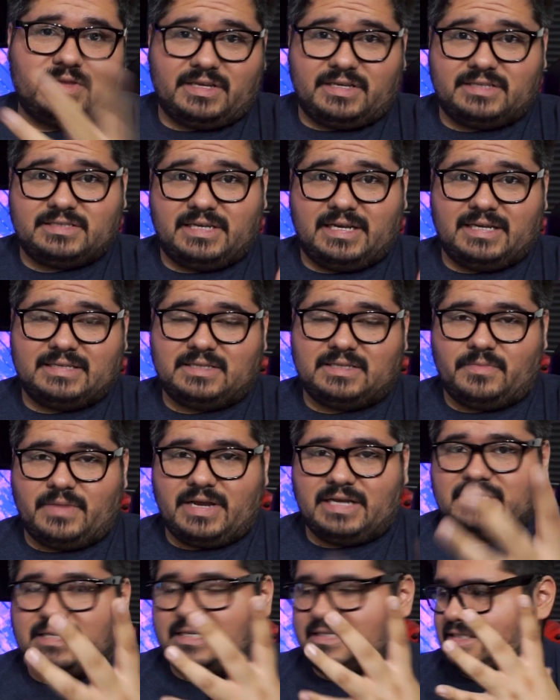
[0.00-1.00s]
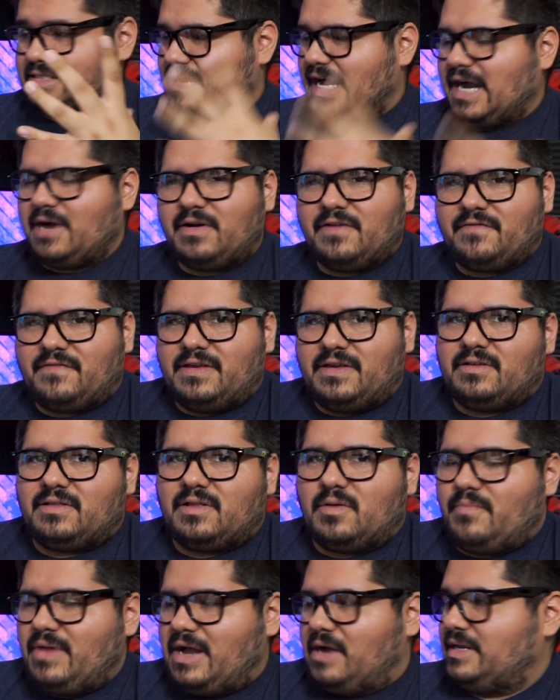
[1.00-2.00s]
EasySMX as to how I feel
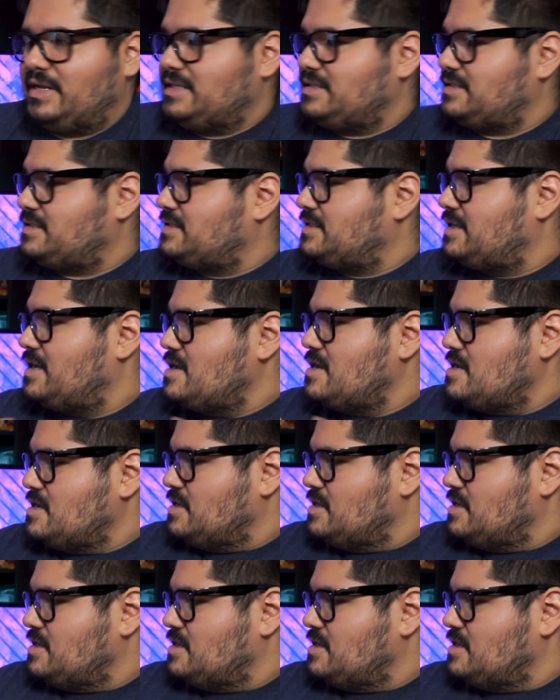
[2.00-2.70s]
about it.